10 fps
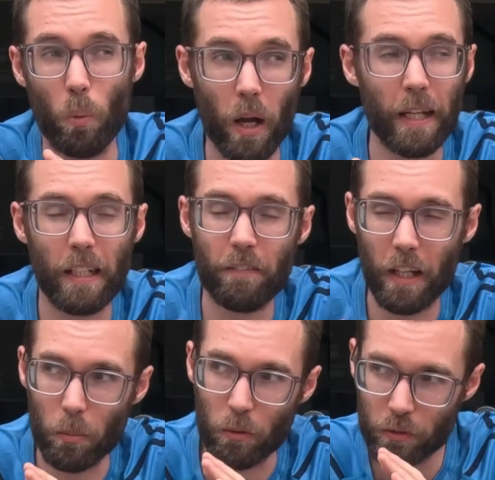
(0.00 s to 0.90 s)
were widely
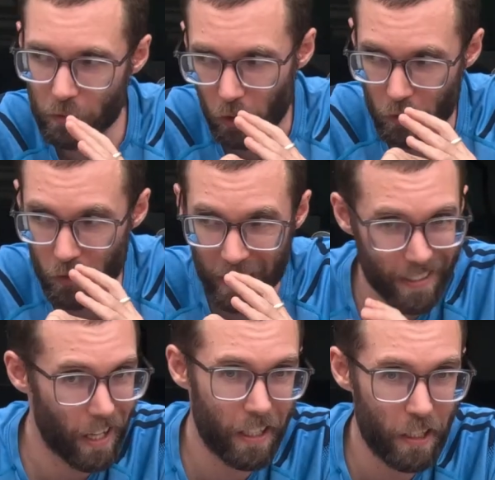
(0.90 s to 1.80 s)
available for
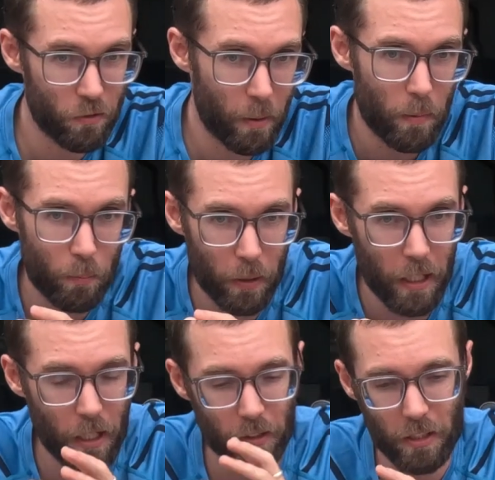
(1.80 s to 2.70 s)
409
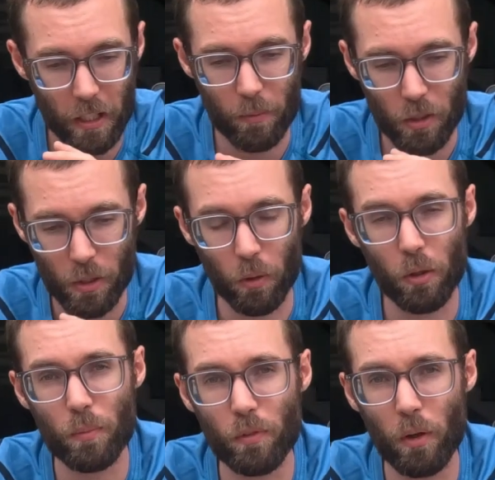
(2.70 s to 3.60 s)
renminbi at the time that she
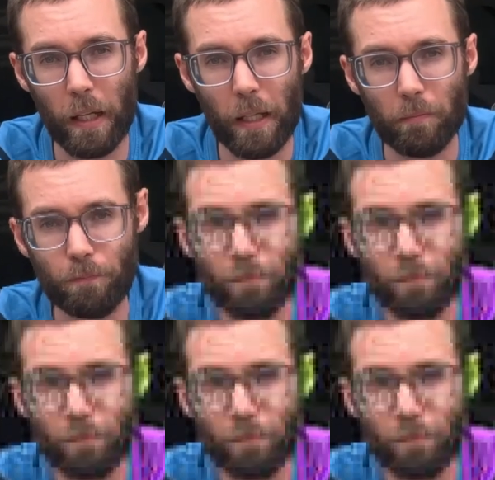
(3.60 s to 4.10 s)
bought them for me.